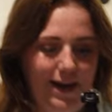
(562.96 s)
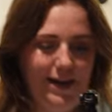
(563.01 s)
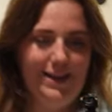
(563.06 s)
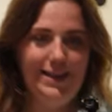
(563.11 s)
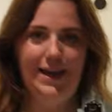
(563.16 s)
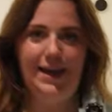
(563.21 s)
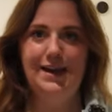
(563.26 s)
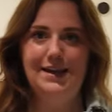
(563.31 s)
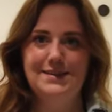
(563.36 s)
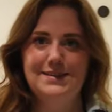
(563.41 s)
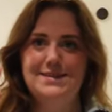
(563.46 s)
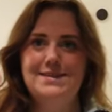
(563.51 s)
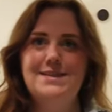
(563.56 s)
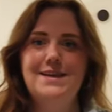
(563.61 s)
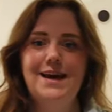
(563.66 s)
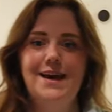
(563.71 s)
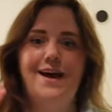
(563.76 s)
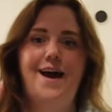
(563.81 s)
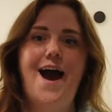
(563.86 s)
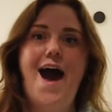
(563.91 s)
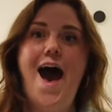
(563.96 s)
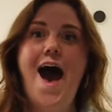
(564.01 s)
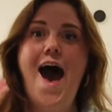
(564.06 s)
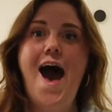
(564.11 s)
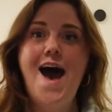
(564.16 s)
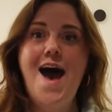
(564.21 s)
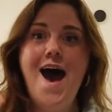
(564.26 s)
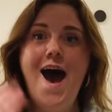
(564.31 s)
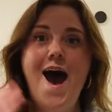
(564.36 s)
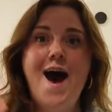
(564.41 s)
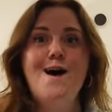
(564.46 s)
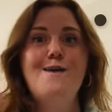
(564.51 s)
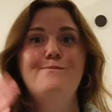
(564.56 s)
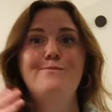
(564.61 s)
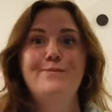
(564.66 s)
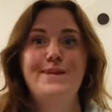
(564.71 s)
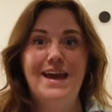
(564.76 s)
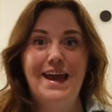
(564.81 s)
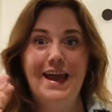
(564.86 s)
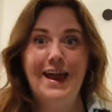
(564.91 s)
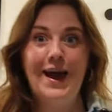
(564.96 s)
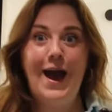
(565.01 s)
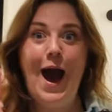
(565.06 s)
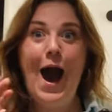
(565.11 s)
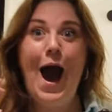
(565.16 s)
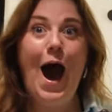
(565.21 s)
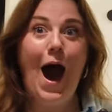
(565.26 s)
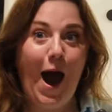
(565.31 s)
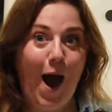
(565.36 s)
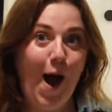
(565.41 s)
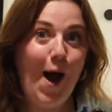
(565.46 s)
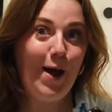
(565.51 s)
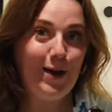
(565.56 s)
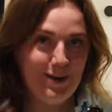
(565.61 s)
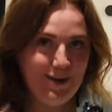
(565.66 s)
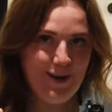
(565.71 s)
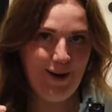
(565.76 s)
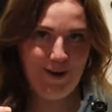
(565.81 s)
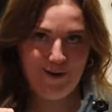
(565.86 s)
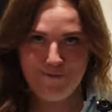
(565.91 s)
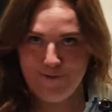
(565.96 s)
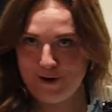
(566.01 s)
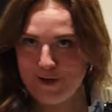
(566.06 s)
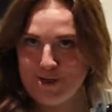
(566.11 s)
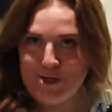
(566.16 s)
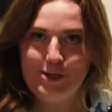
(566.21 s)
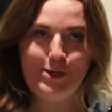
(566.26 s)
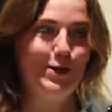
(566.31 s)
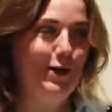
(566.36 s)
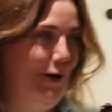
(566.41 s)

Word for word: hang things. Me on a Virgin